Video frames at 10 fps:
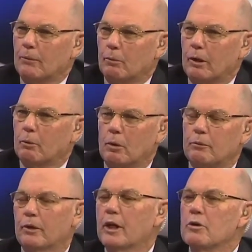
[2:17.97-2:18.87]

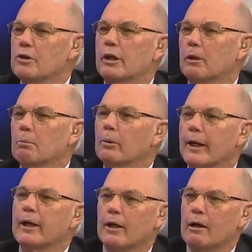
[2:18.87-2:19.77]
What do they usually
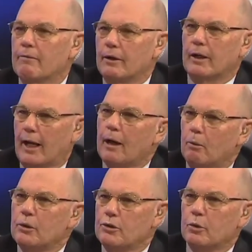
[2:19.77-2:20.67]
complain of, and
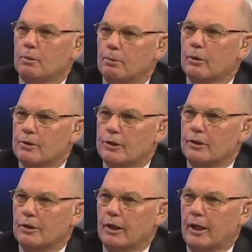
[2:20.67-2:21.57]
what's your approach
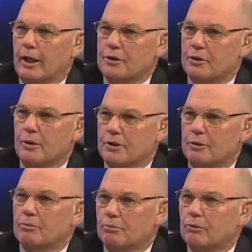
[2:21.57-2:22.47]
as
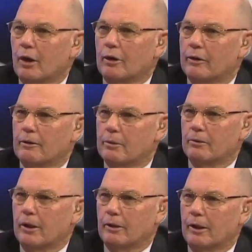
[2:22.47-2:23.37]
you talk to them
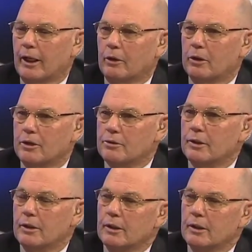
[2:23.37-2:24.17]
and get a good history?